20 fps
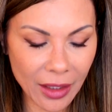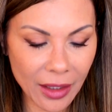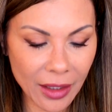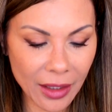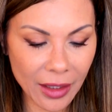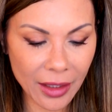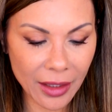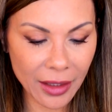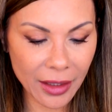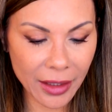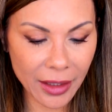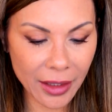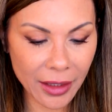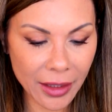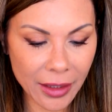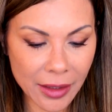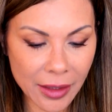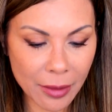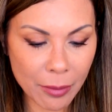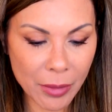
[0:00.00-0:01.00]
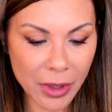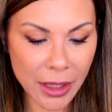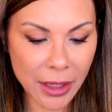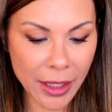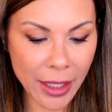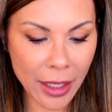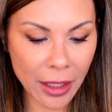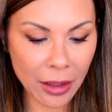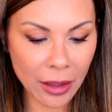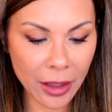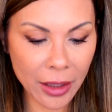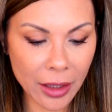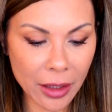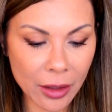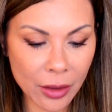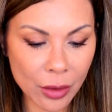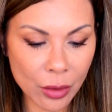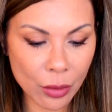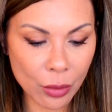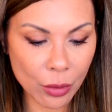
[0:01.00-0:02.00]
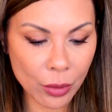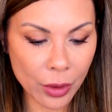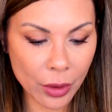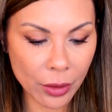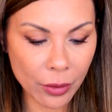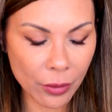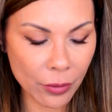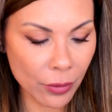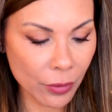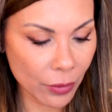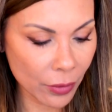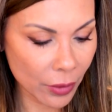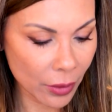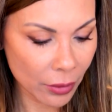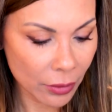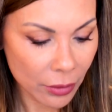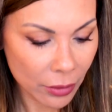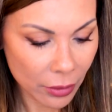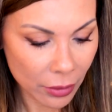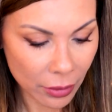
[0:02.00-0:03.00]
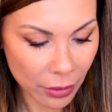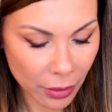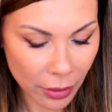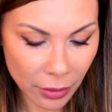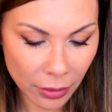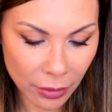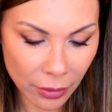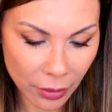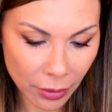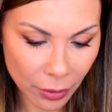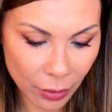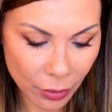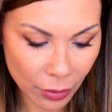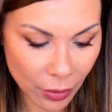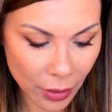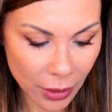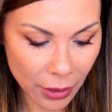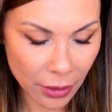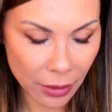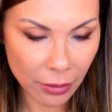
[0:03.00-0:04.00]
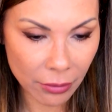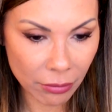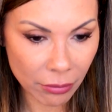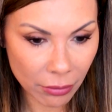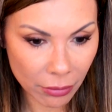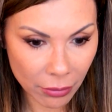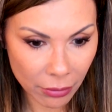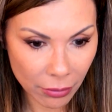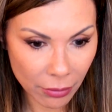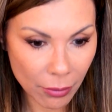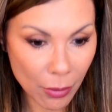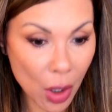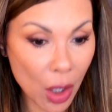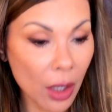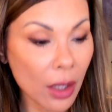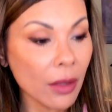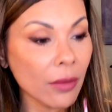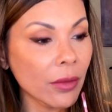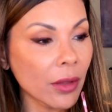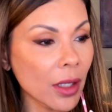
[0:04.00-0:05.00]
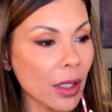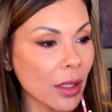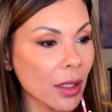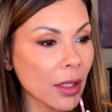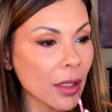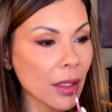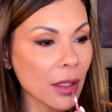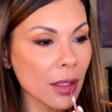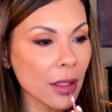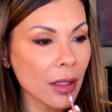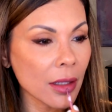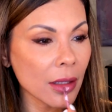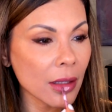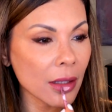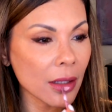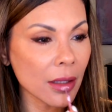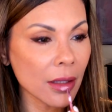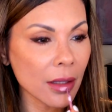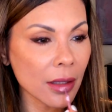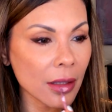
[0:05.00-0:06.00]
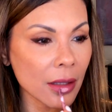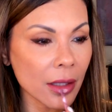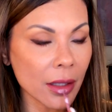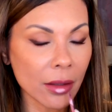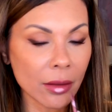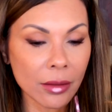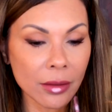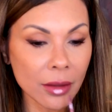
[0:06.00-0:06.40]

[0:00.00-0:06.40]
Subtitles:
And it's a metallic sort of, what, mauve? No.